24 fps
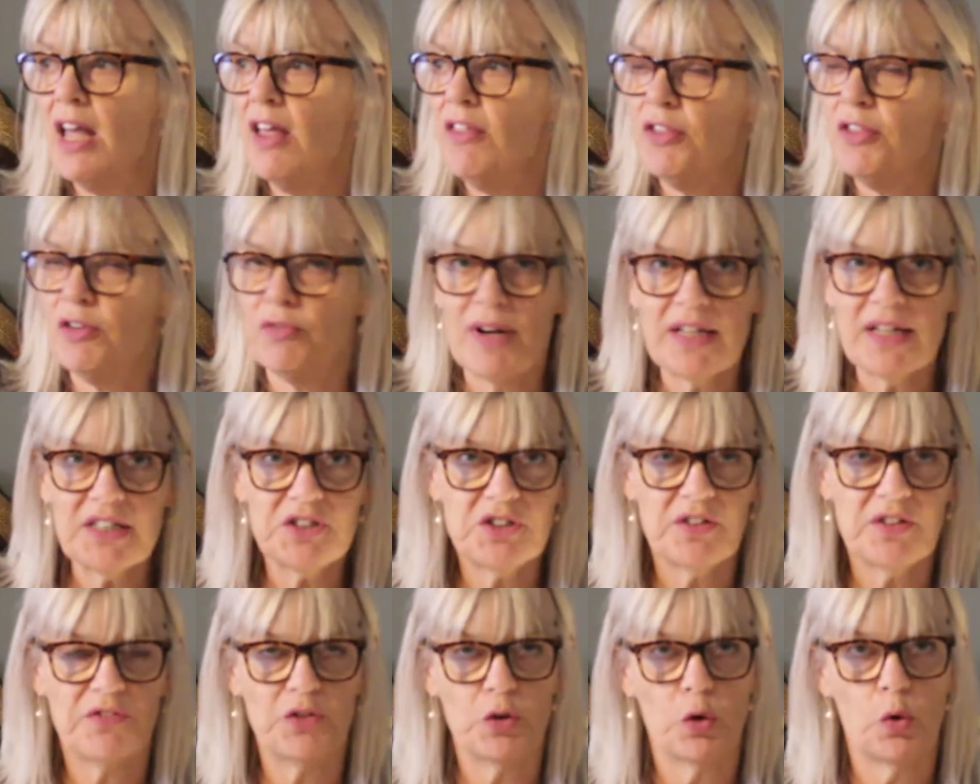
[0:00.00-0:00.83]
The
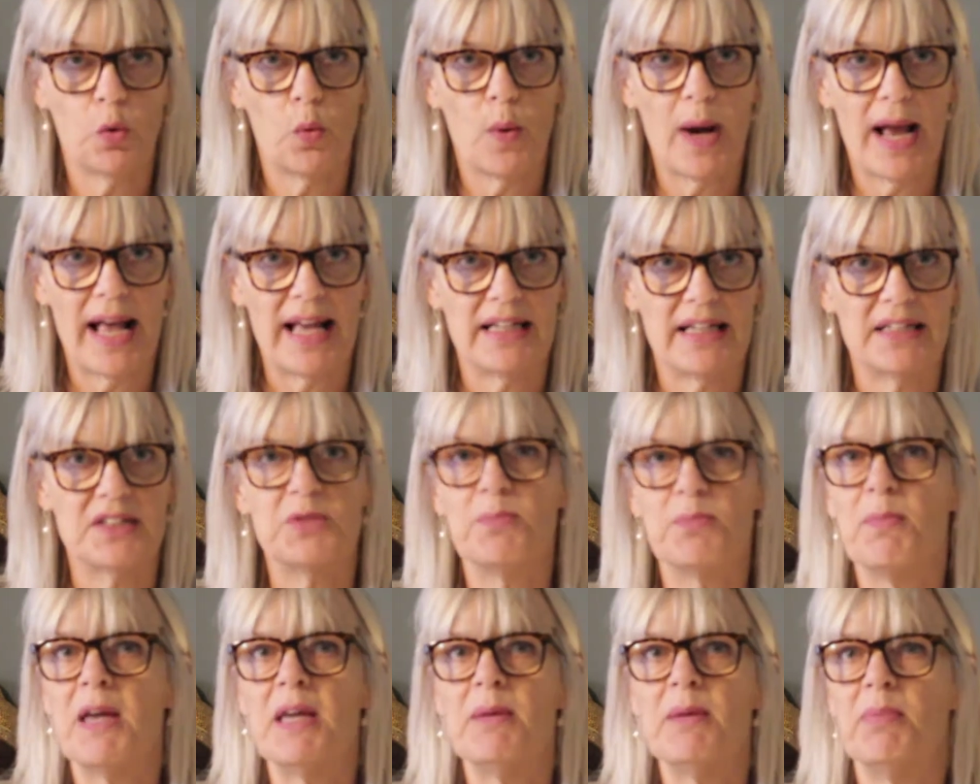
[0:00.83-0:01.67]
rest of your wares
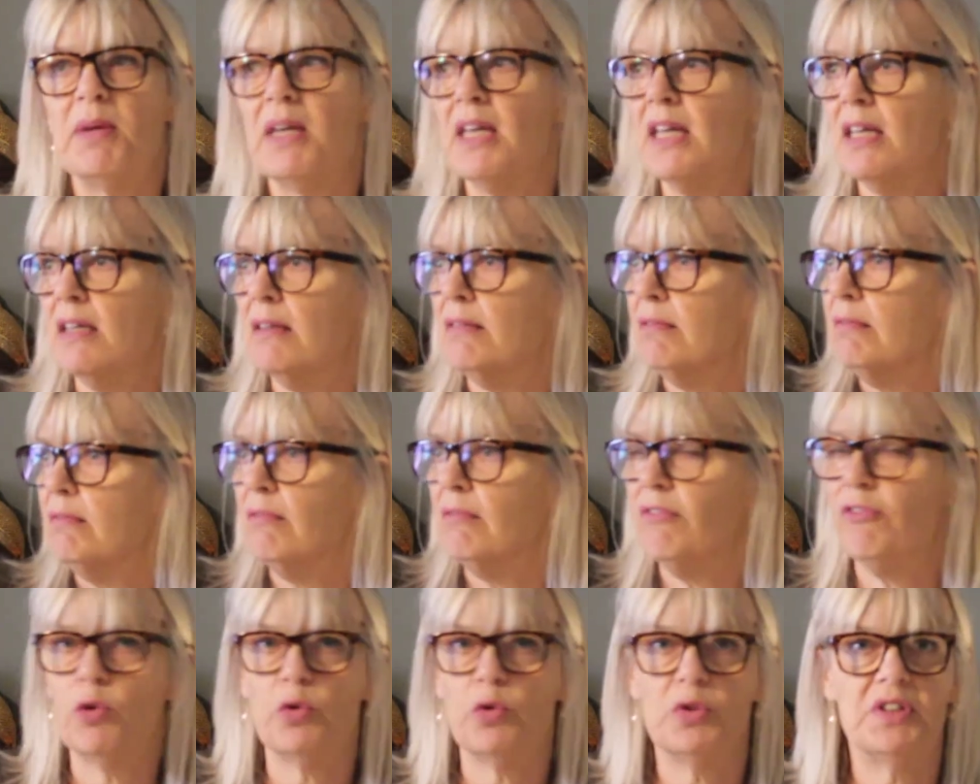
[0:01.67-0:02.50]
may be
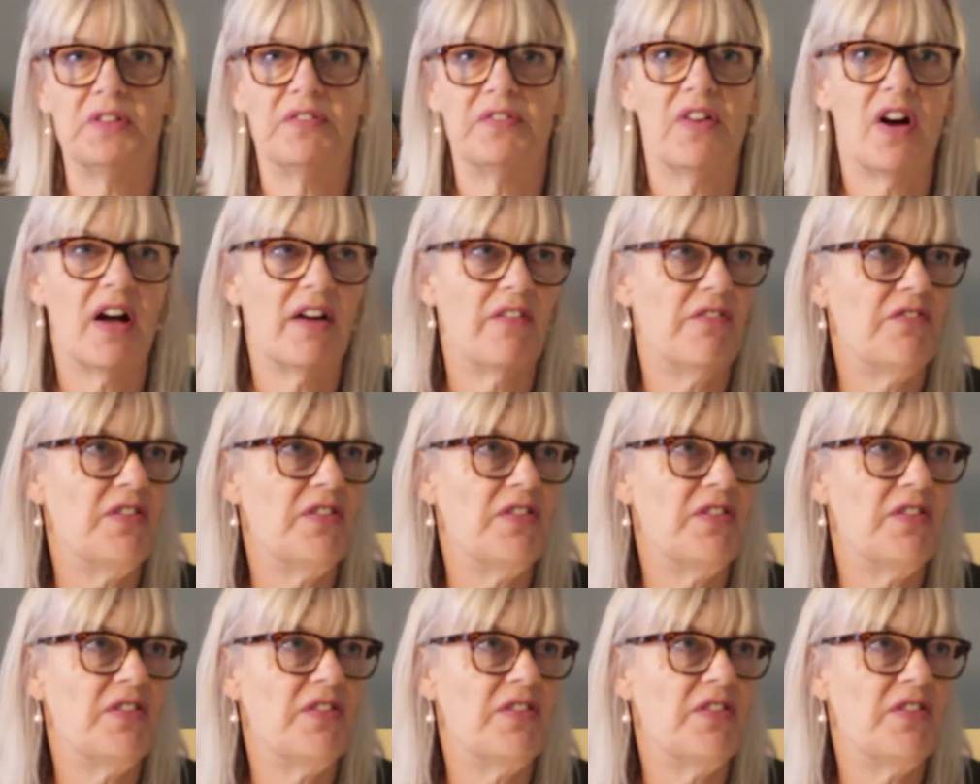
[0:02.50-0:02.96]
£45,